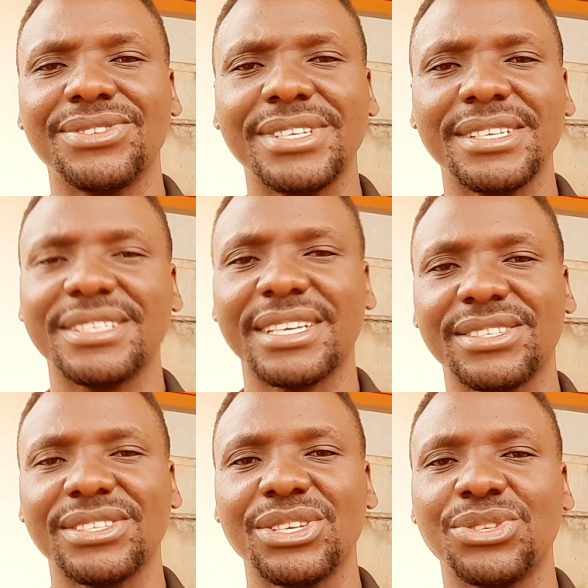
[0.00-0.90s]

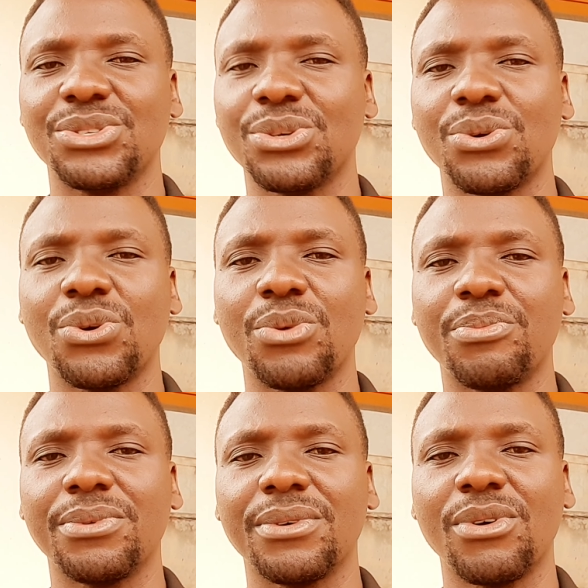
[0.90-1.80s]
Jesus is your hope
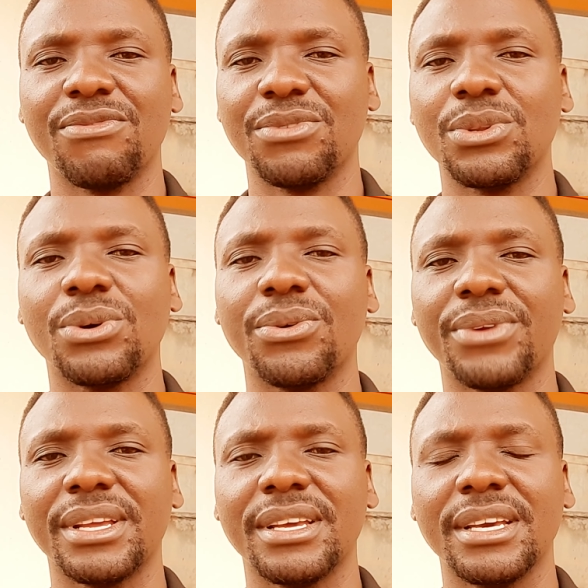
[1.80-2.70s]
of glory.